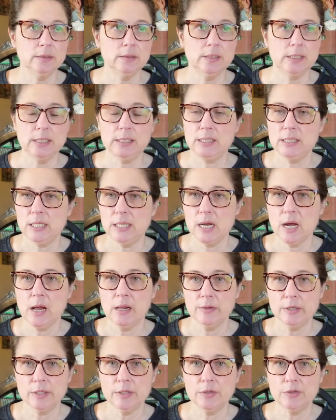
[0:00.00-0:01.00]

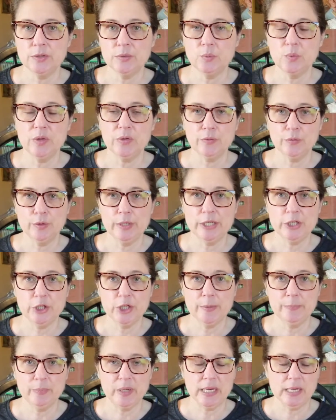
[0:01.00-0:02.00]
$60 with free
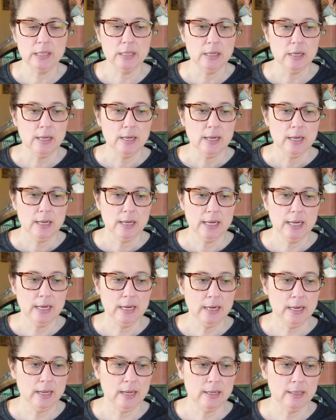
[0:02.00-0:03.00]
shipping.
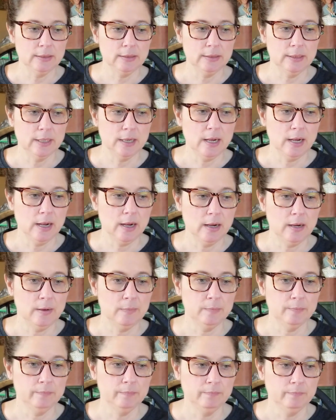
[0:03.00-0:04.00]
And
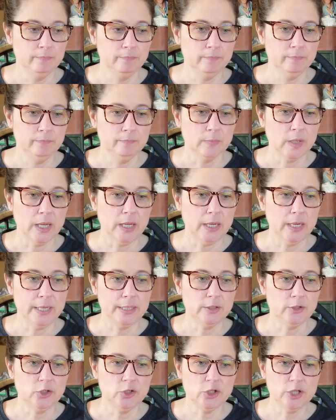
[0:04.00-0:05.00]

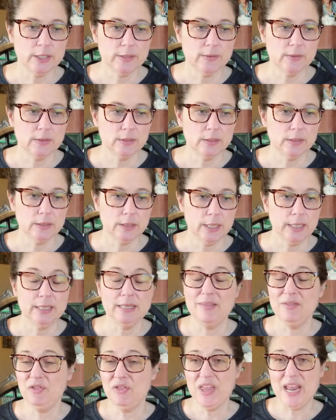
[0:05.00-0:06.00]
it's just,
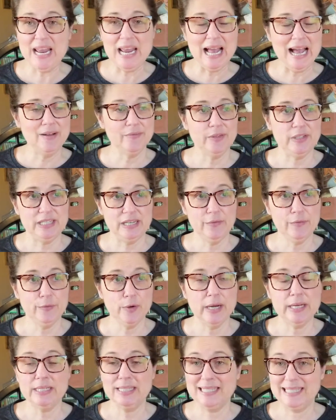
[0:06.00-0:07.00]
they have
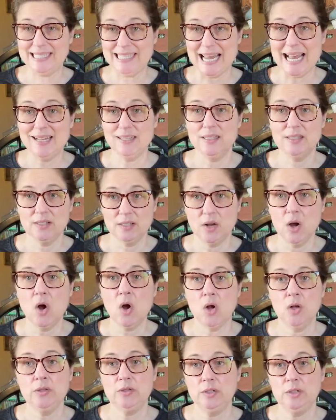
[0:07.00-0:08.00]
different sets
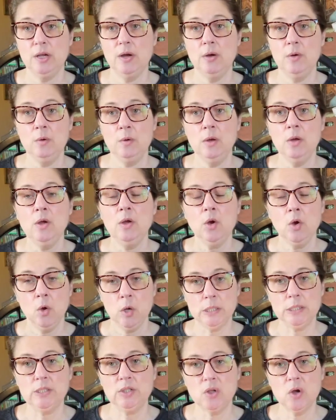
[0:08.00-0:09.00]
also
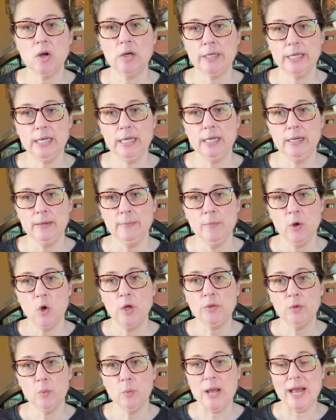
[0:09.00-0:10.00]
on Sulky
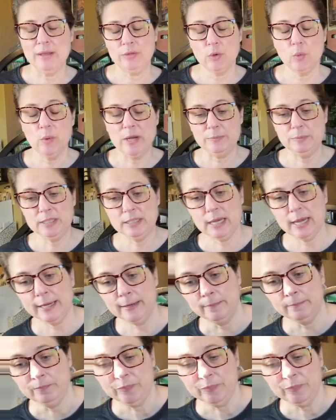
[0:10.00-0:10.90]
at the website.